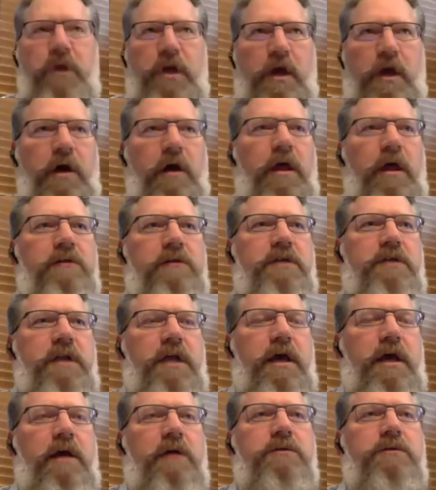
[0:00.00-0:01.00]
Yeah, that's
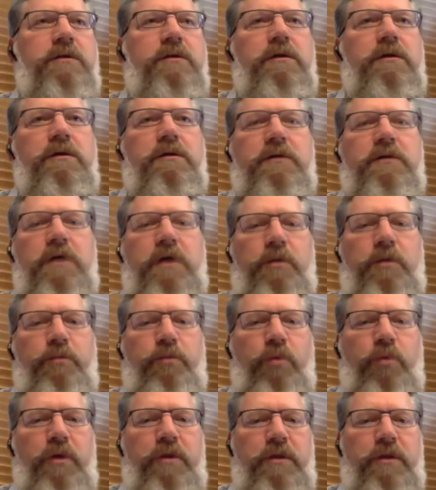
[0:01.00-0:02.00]
an excellent
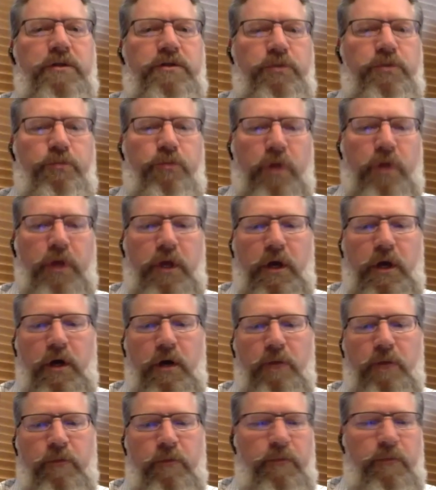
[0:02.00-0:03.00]
point that you bring
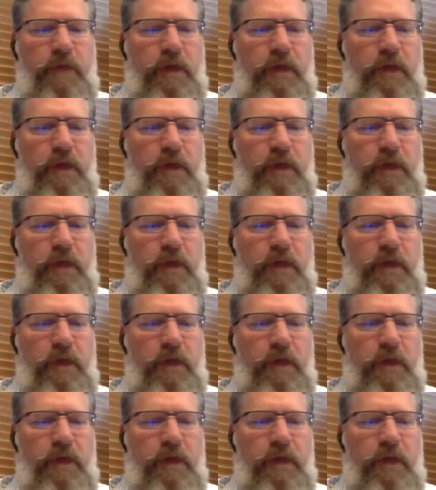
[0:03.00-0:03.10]
up.